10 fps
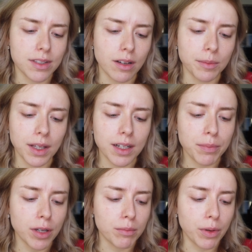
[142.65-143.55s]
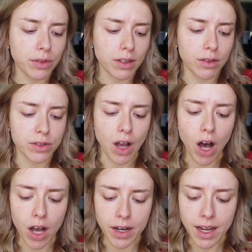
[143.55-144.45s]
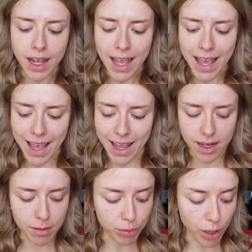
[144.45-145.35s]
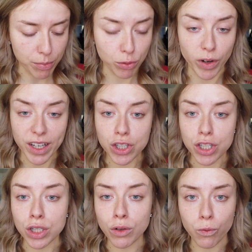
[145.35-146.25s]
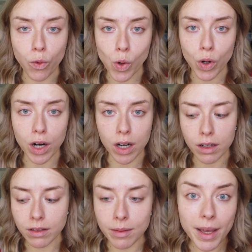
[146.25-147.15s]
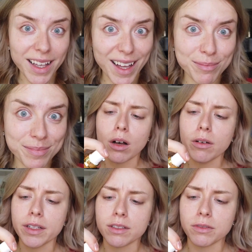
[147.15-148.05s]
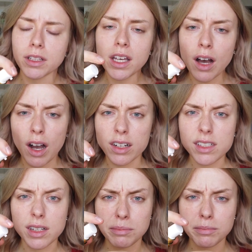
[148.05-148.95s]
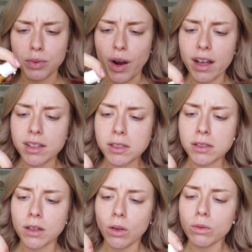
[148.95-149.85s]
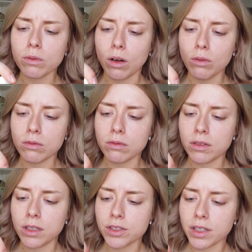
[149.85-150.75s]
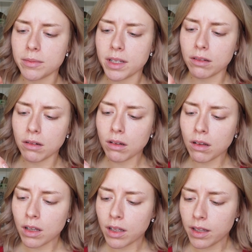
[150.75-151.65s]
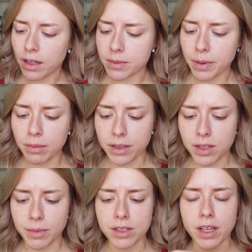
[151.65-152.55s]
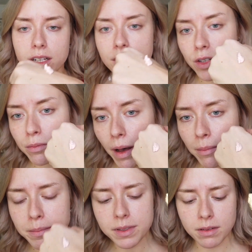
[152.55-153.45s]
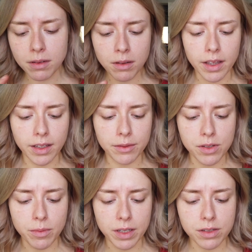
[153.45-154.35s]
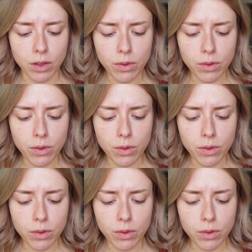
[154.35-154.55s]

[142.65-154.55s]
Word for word: So I'm gonna put both of those on in preparation for the makeup. Oh, it's really hard to press. Oh, oh, there she comes out. That was probably too much. I did two pumps. I think that was too much.